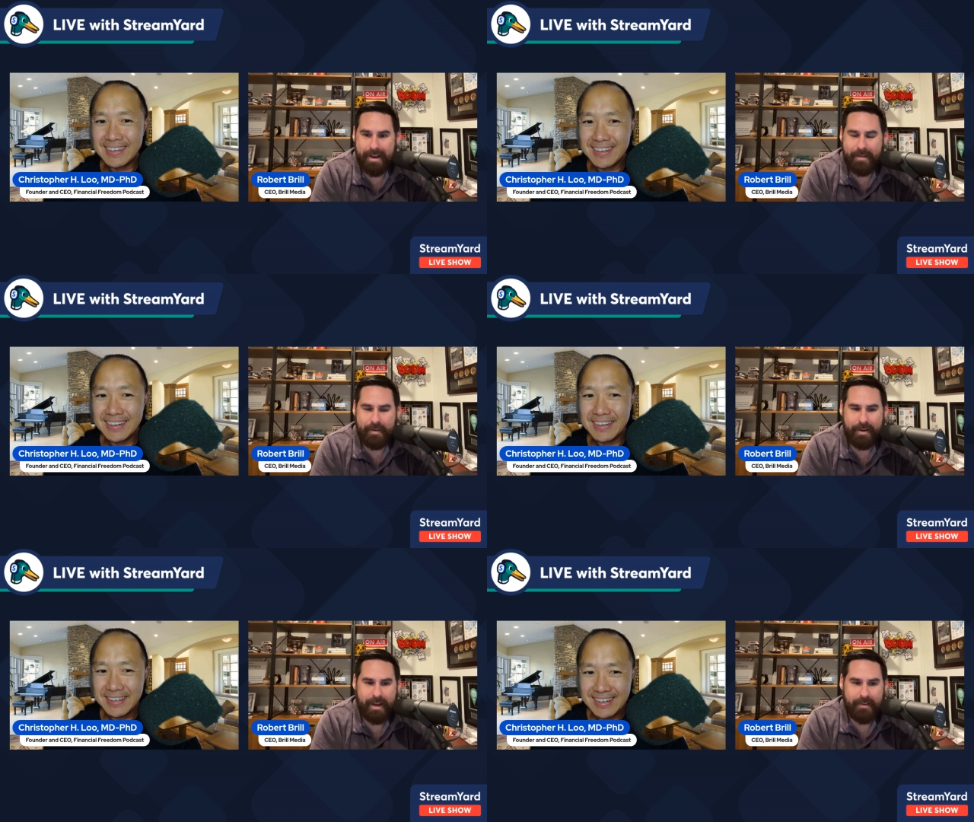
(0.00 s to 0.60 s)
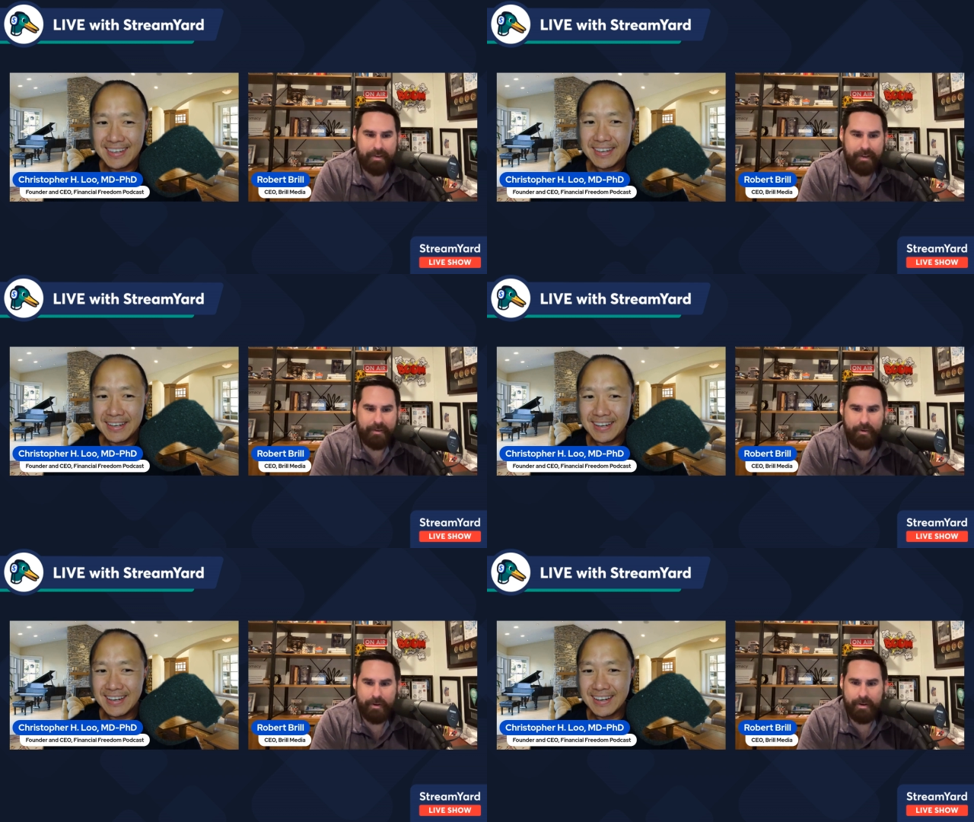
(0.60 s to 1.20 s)
Speaker 1: in advertising
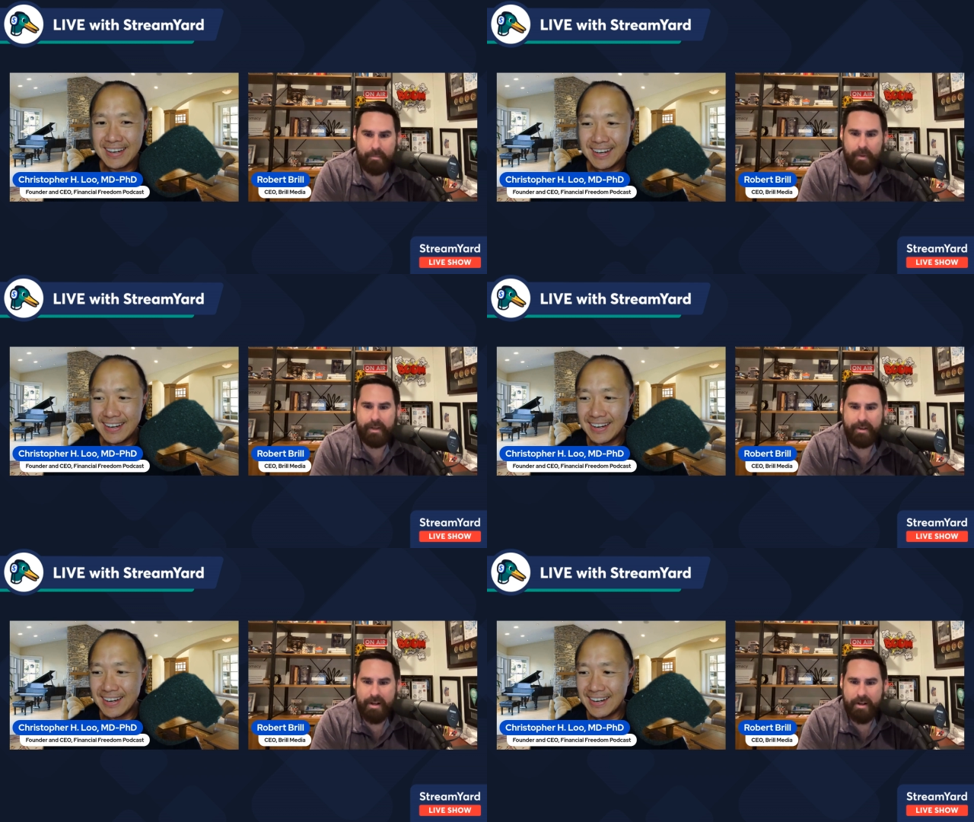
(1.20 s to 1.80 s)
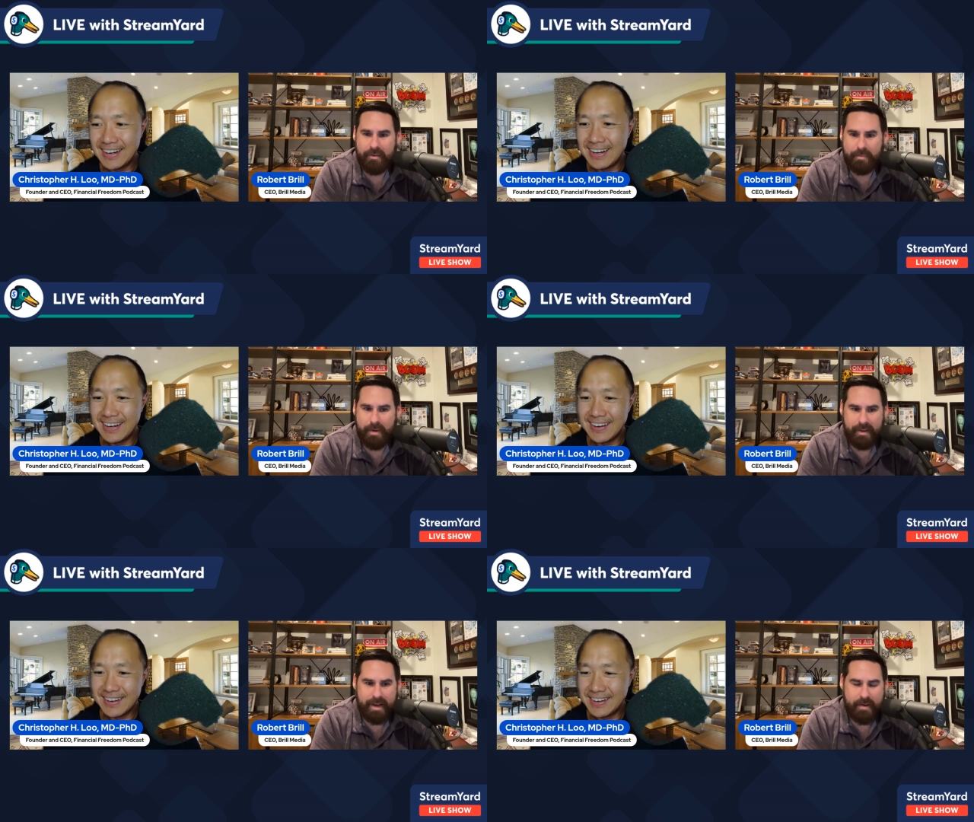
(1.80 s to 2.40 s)
or a million dollars a
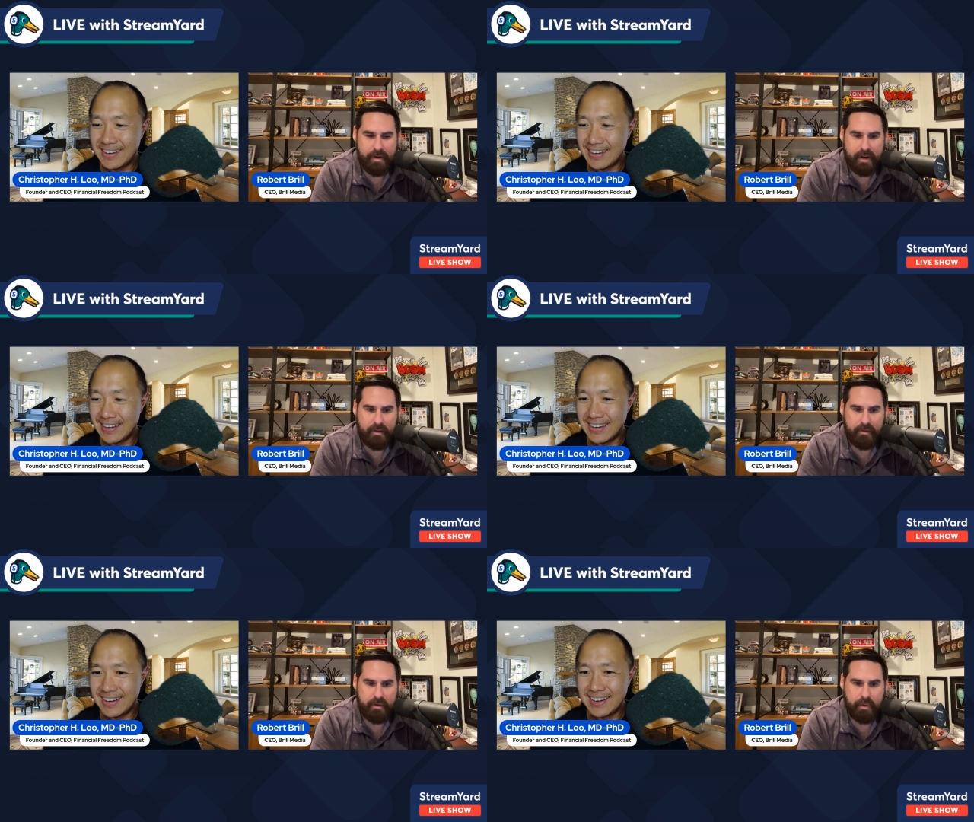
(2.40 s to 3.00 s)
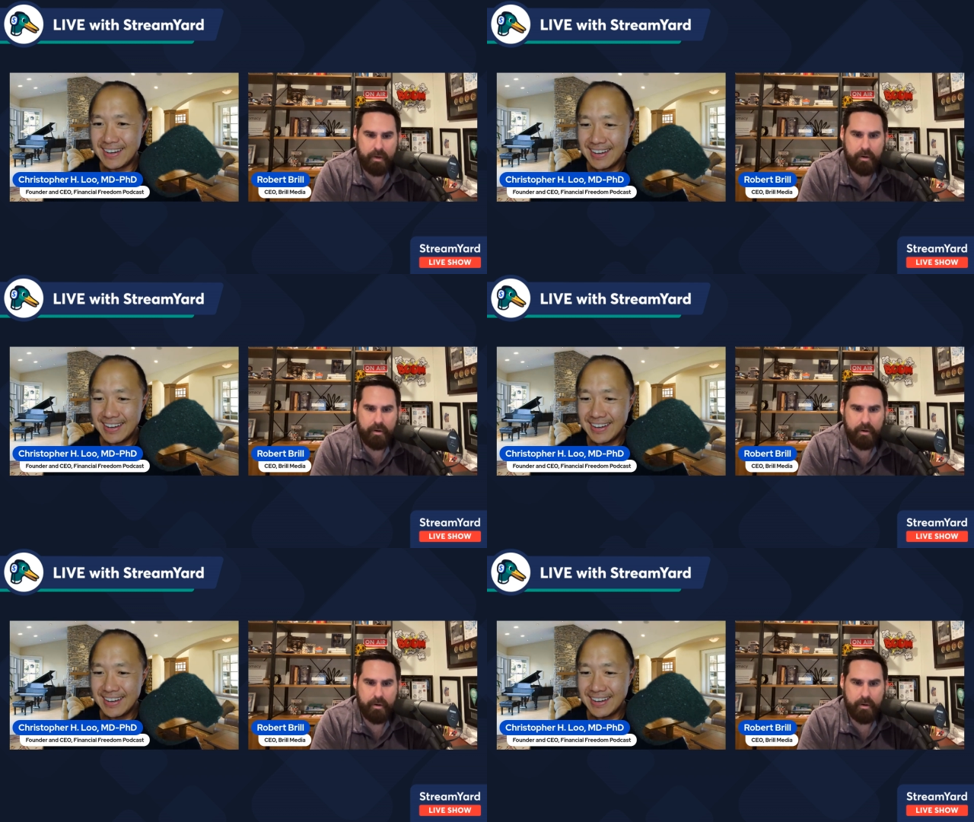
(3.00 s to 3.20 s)
month in advertising. We